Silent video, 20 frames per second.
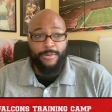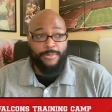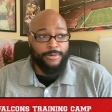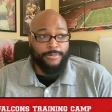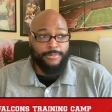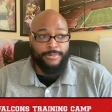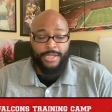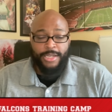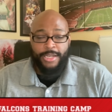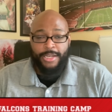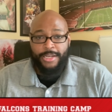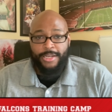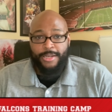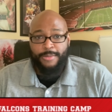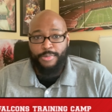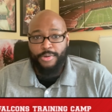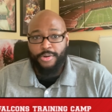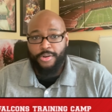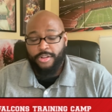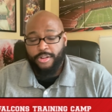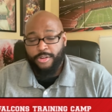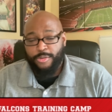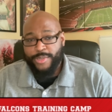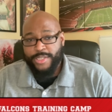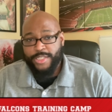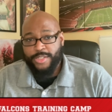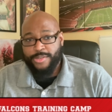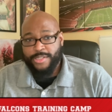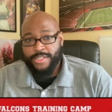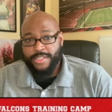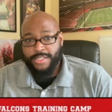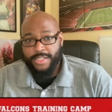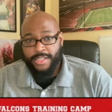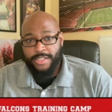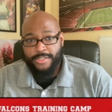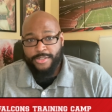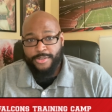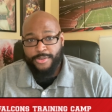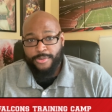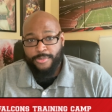We'll put all our resources
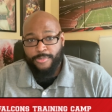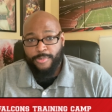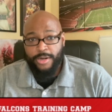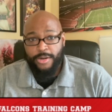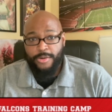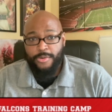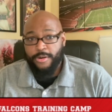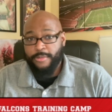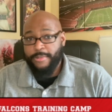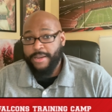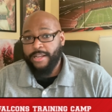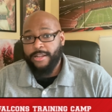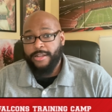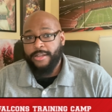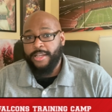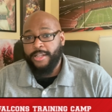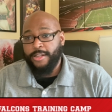into one quarterback.